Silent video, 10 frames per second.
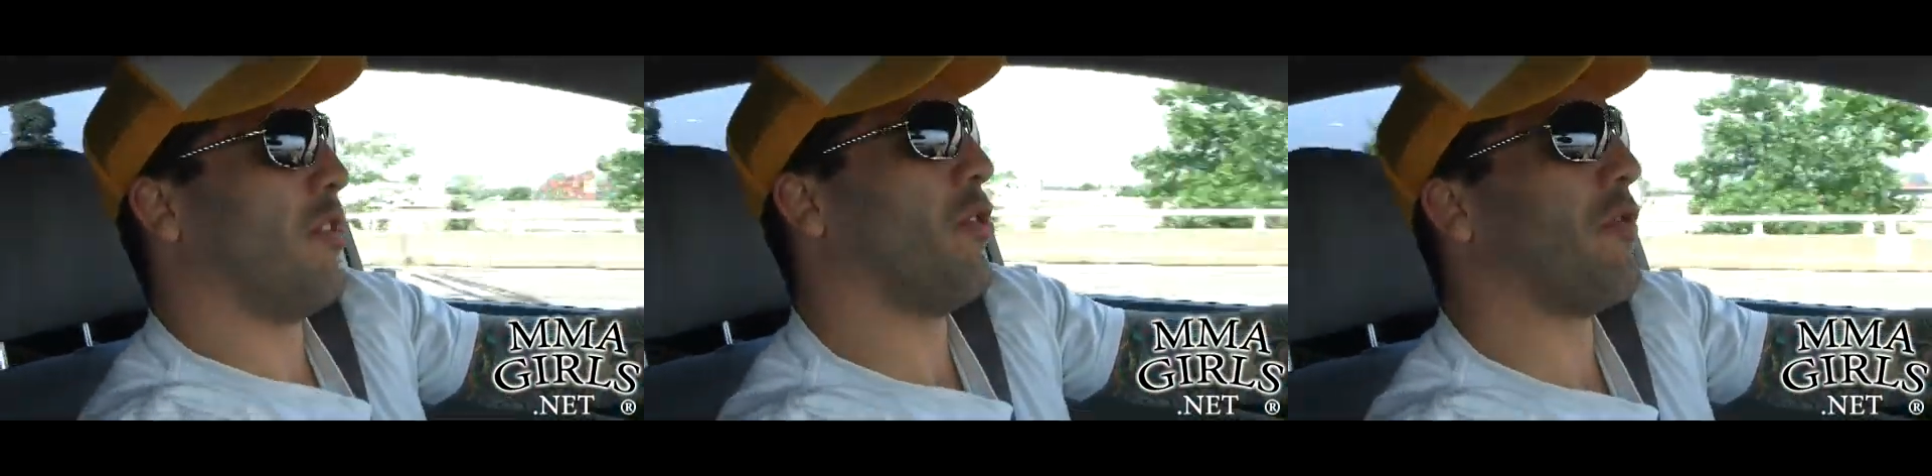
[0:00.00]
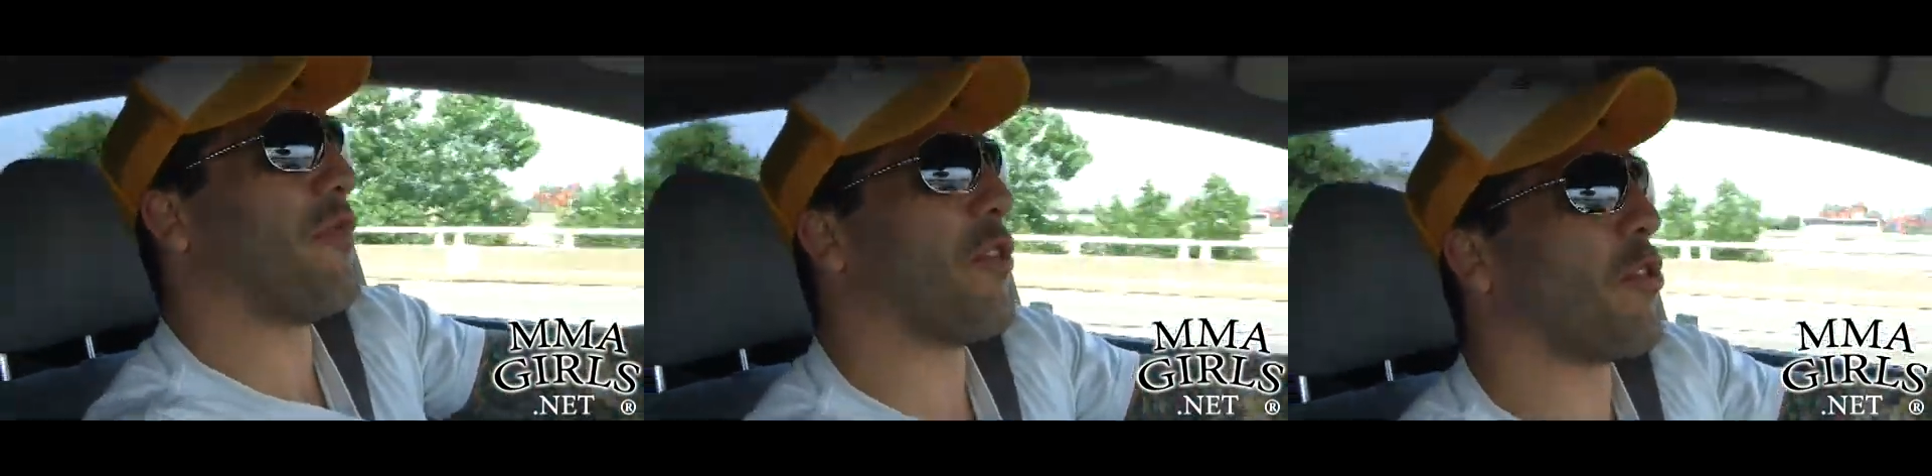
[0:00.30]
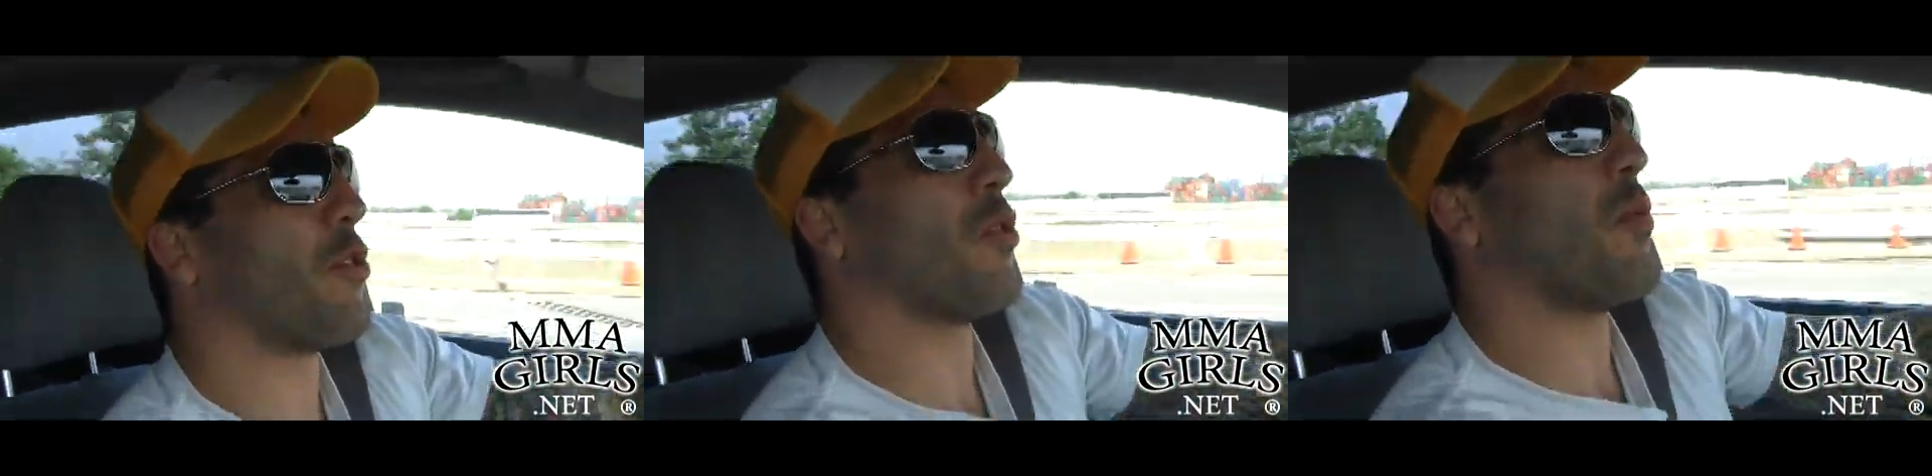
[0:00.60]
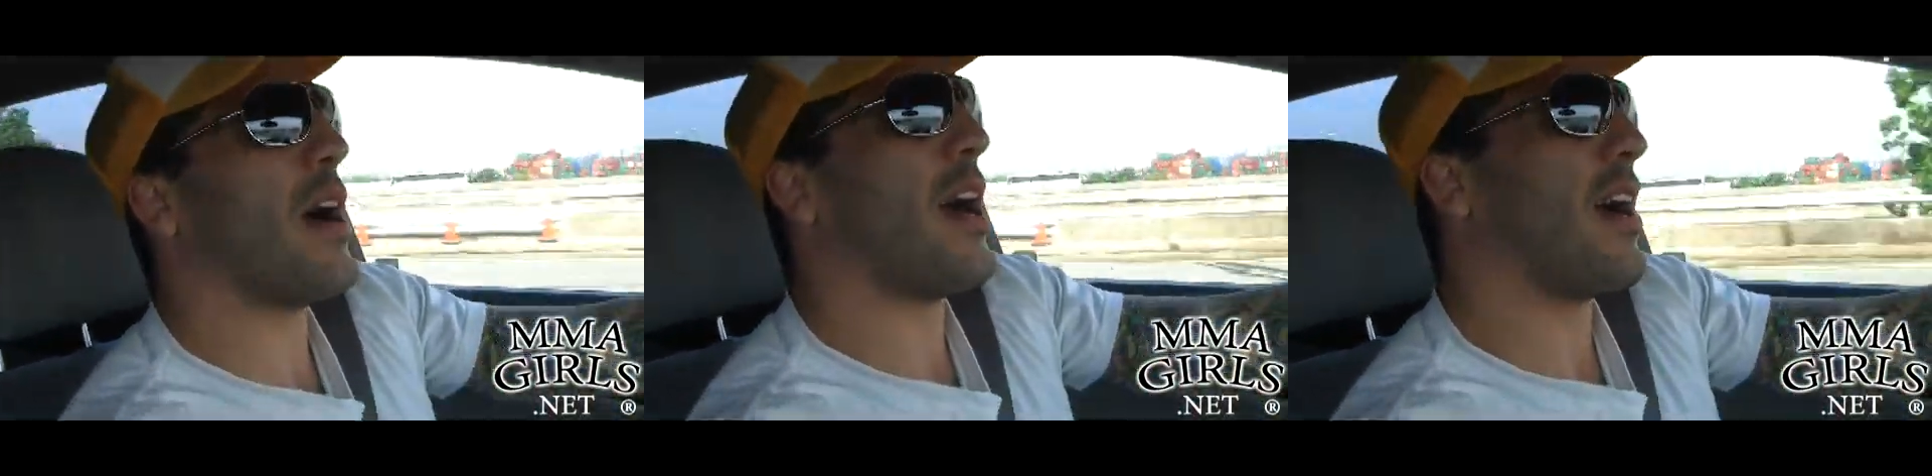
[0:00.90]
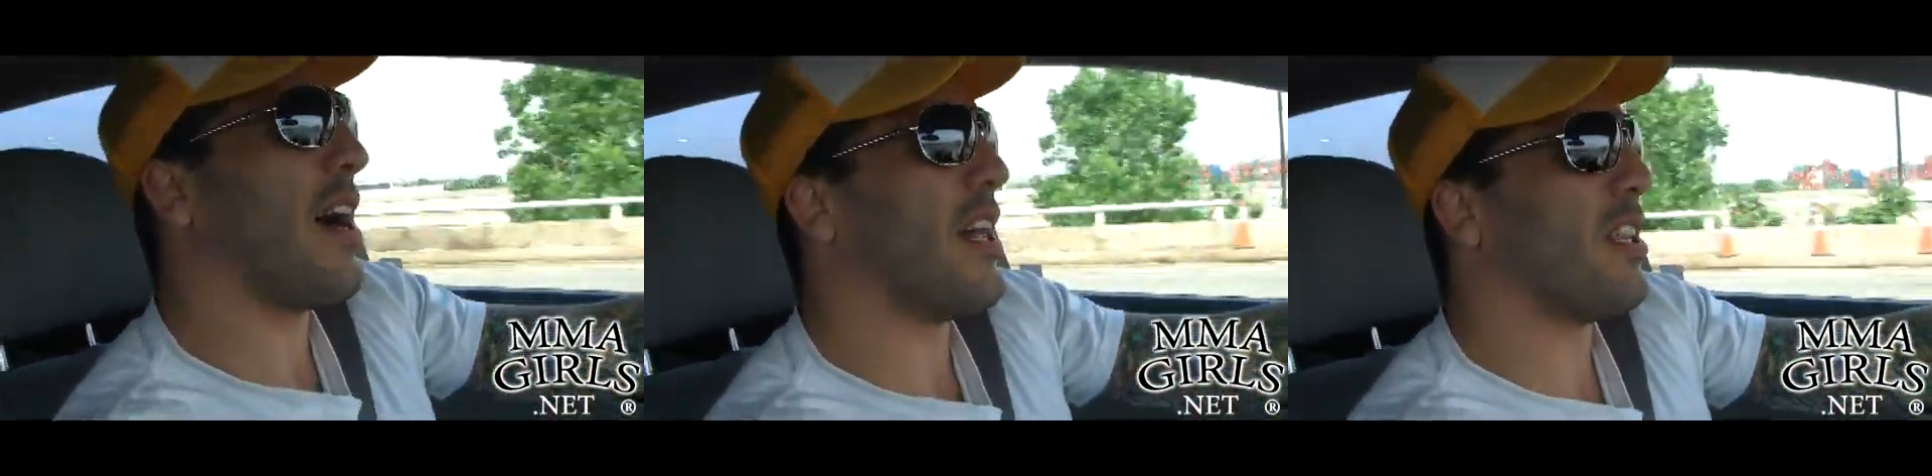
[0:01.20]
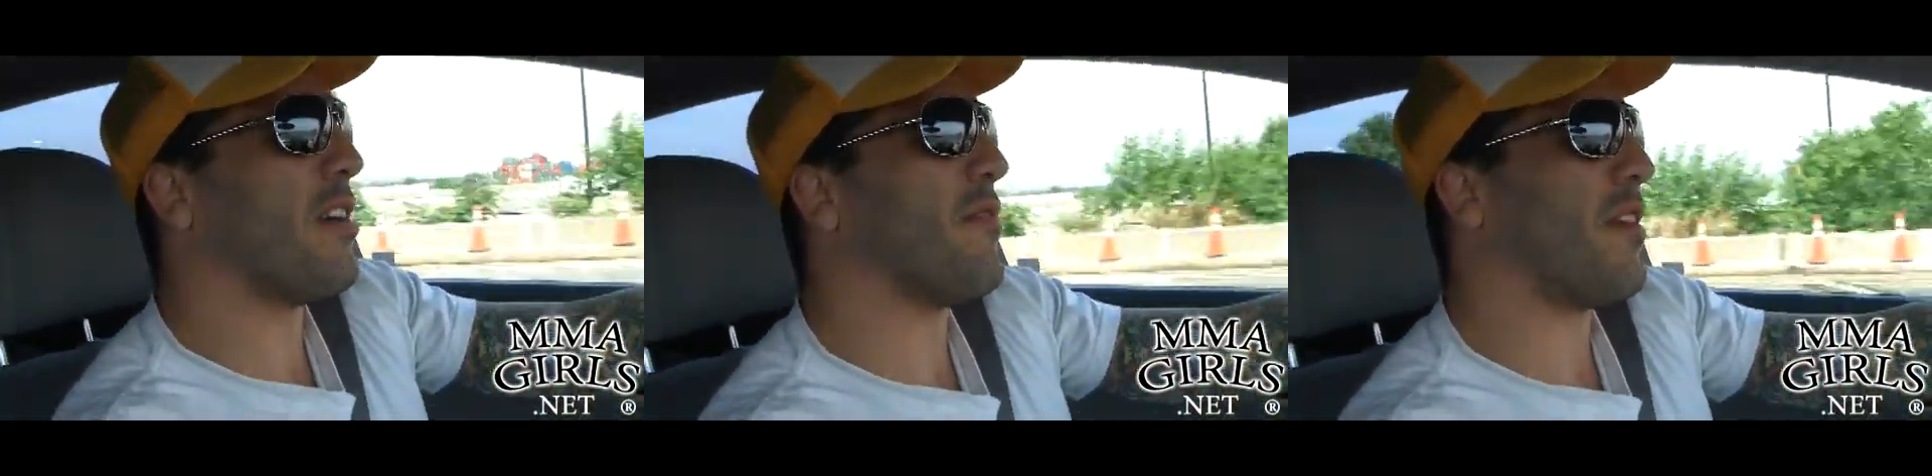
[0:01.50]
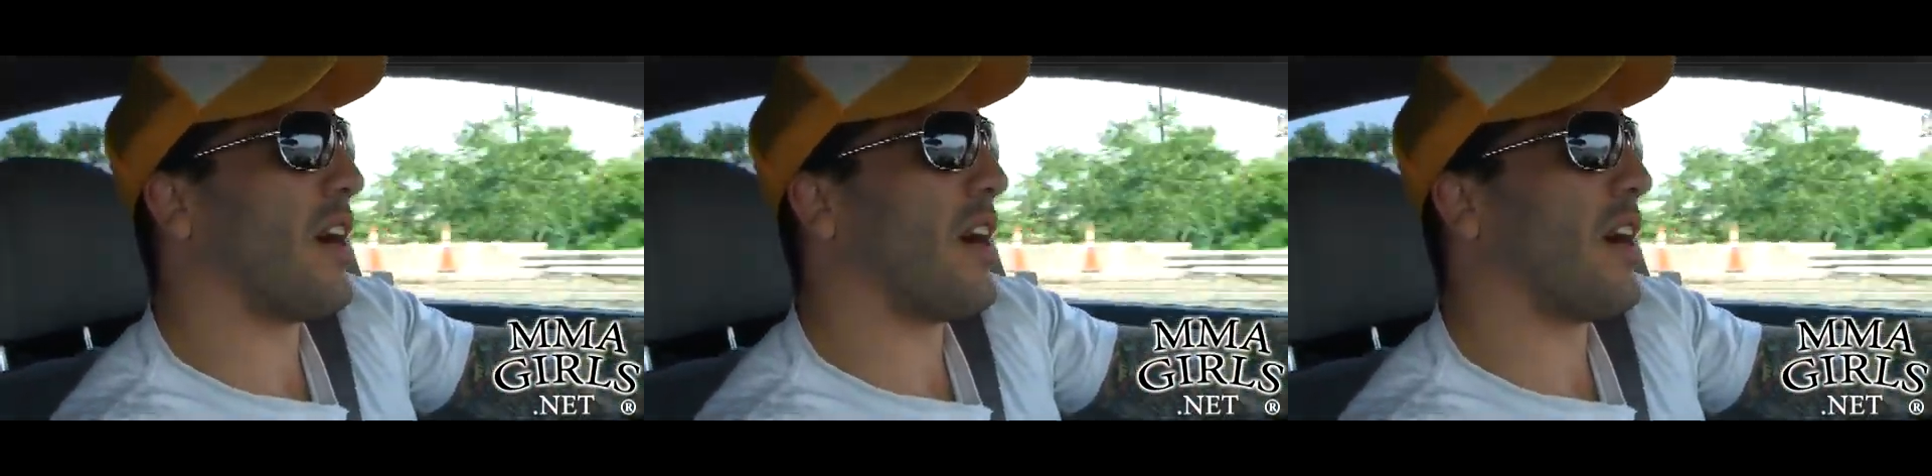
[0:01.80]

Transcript: little further away I live,